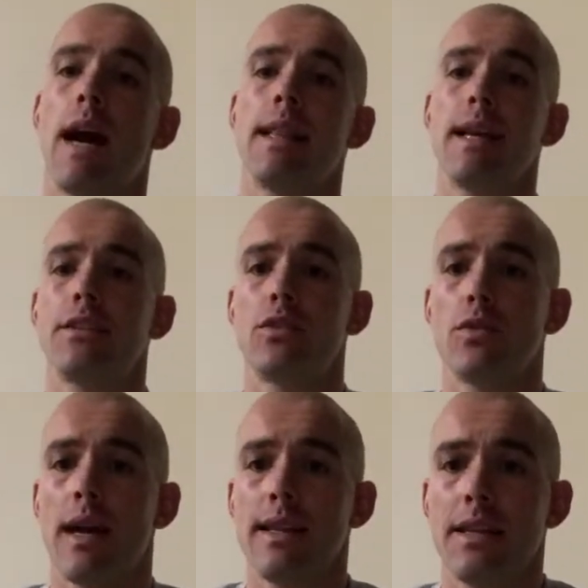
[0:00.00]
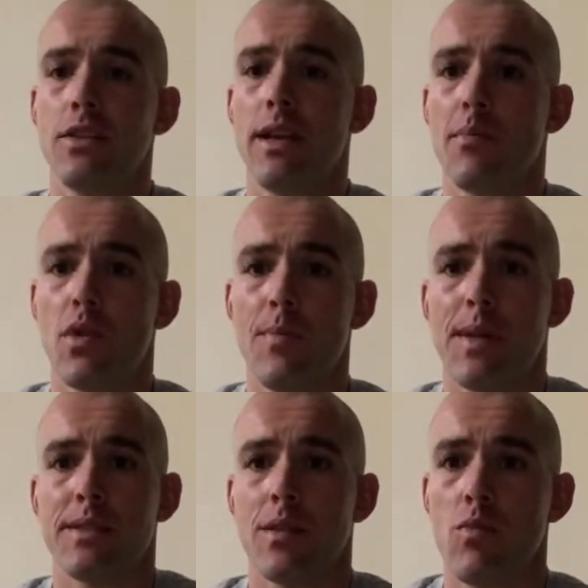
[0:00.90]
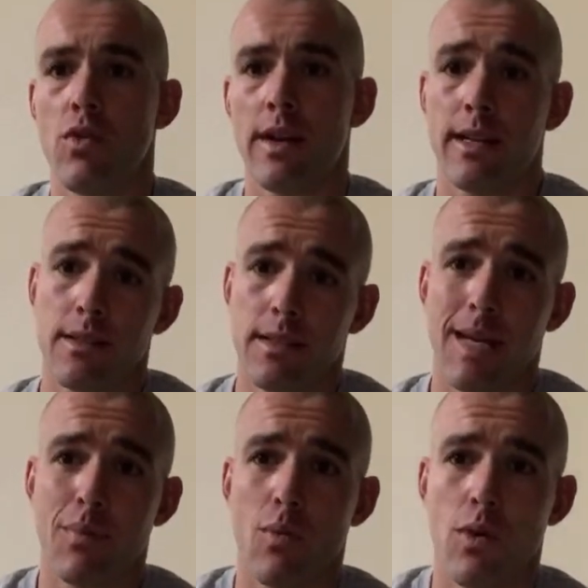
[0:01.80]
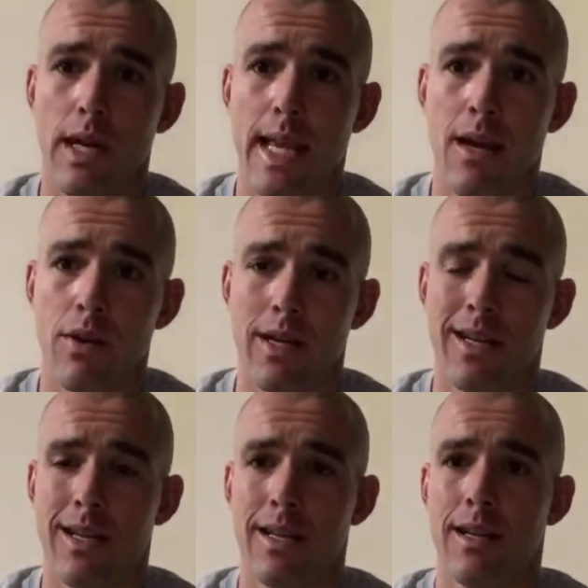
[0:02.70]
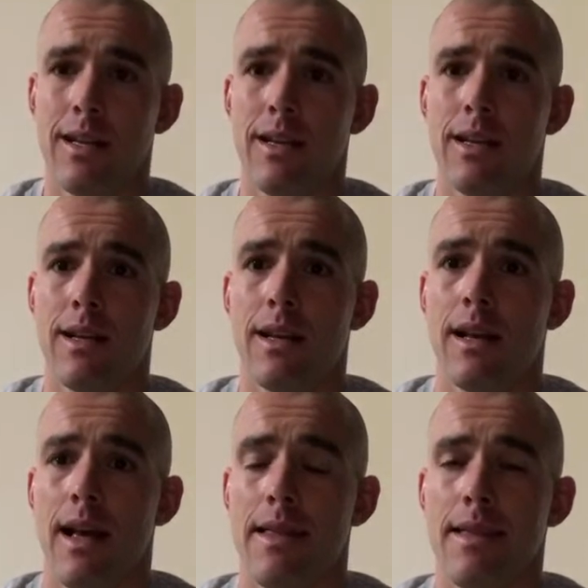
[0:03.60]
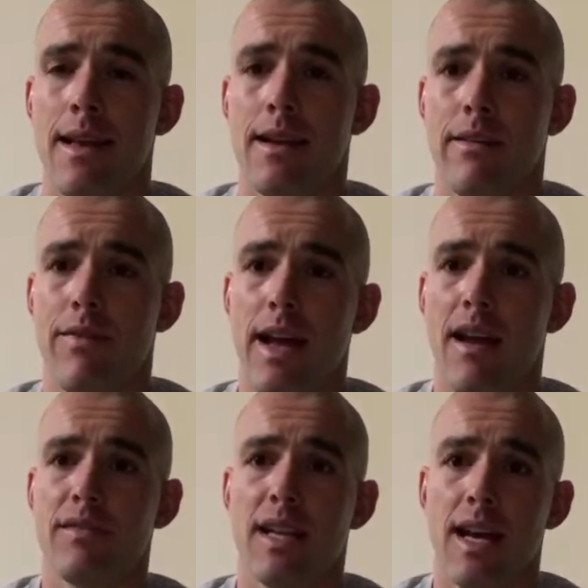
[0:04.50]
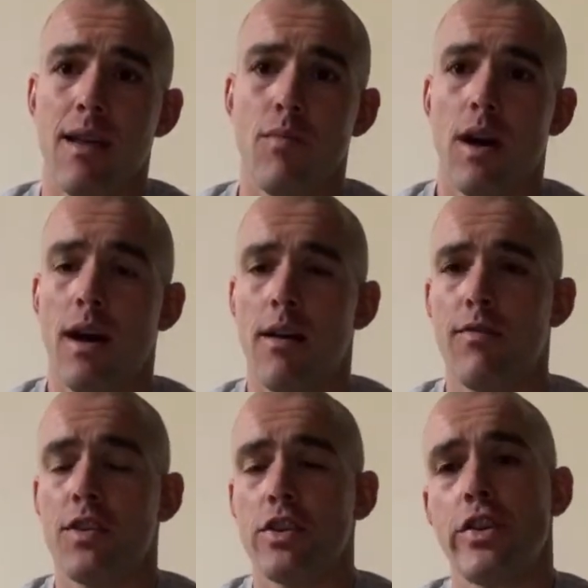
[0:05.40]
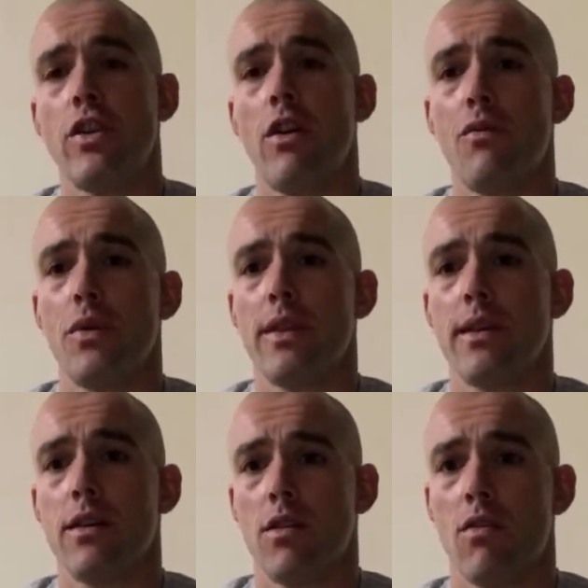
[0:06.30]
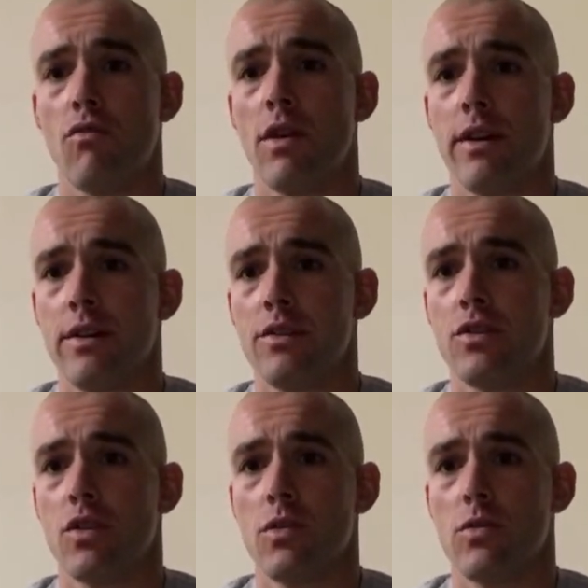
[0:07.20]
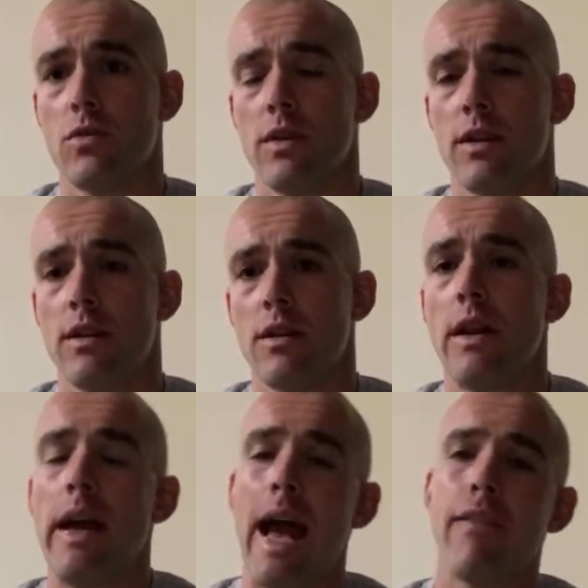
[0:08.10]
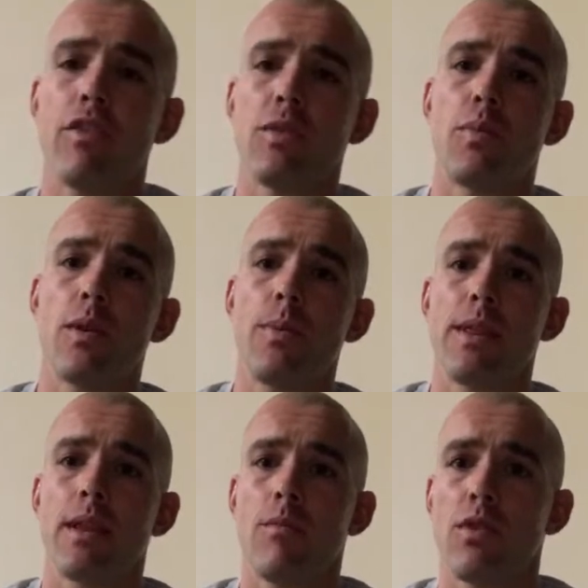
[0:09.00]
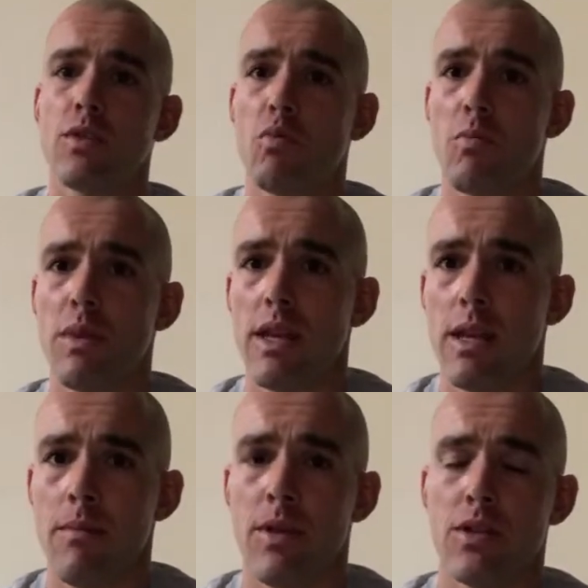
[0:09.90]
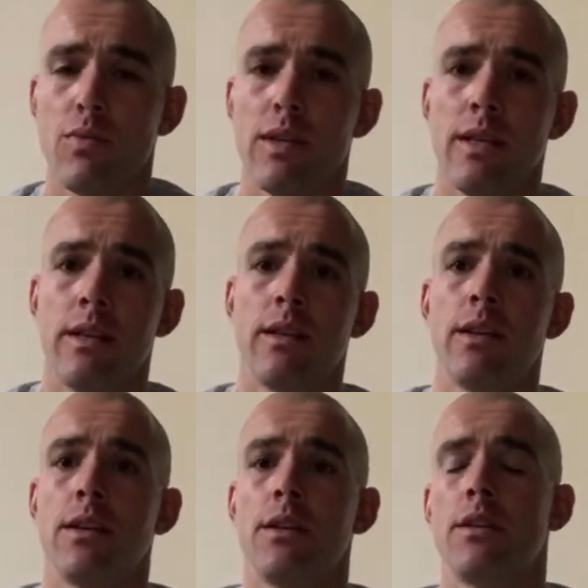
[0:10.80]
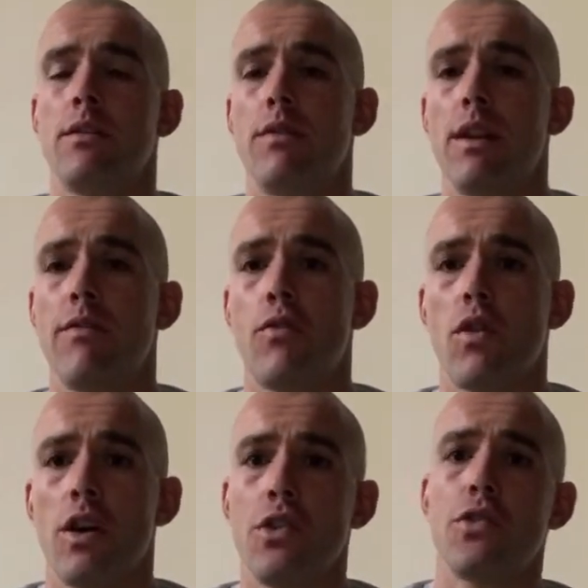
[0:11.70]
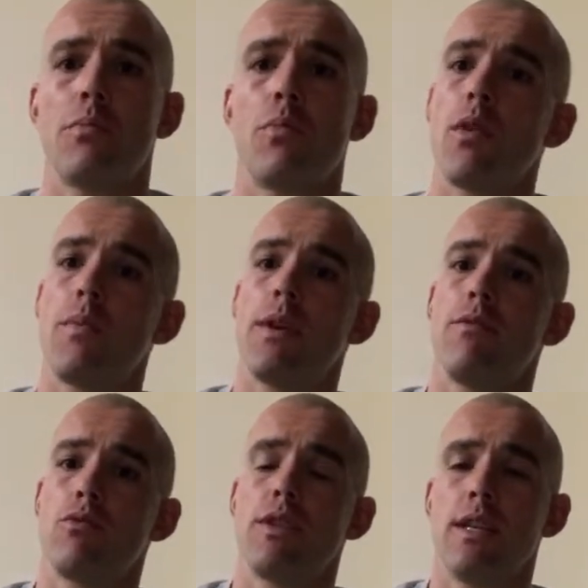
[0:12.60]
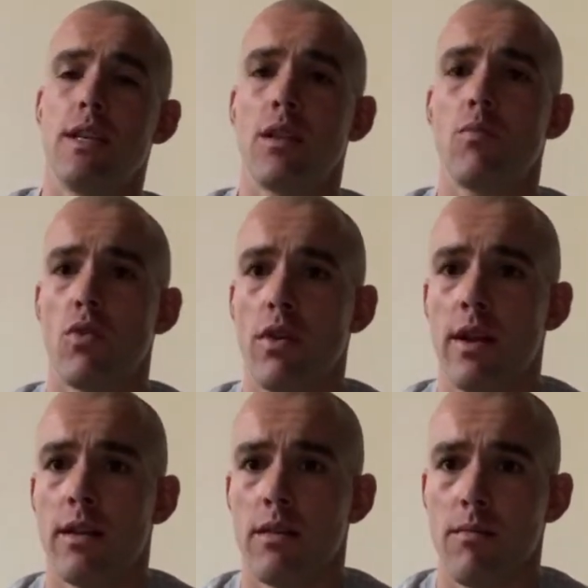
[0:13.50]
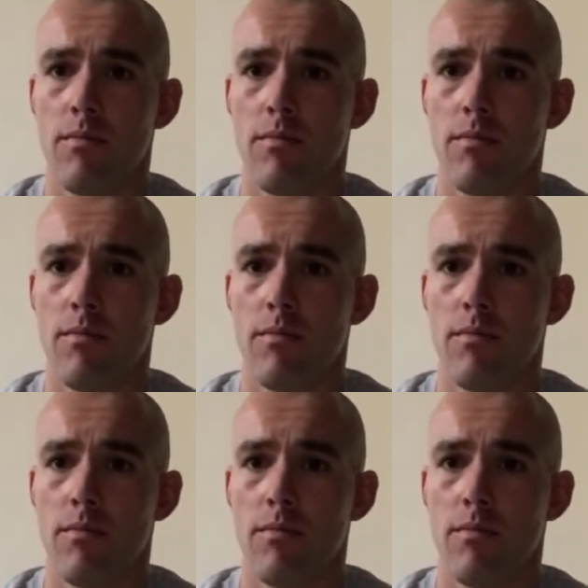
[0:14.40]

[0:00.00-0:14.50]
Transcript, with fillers: I like to I like to hit burpees in the morning as a separate workout, and then if I have time, I'll finish it off with a, a run. So, average burpee numbers will be between three to four hundred burpee routine in the morning,